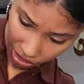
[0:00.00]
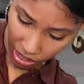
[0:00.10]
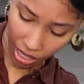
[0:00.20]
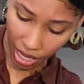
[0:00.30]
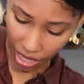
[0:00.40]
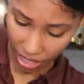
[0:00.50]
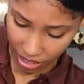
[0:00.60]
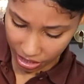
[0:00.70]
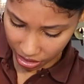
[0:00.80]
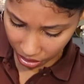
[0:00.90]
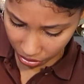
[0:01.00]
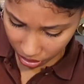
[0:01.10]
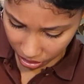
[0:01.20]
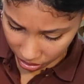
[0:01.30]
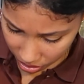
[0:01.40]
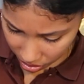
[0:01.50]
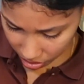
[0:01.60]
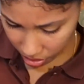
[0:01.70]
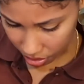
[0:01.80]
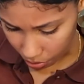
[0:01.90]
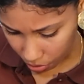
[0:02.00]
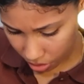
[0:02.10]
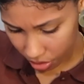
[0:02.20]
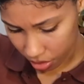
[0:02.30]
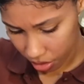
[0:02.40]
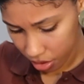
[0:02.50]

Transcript: Guys, I don't think this is gonna work.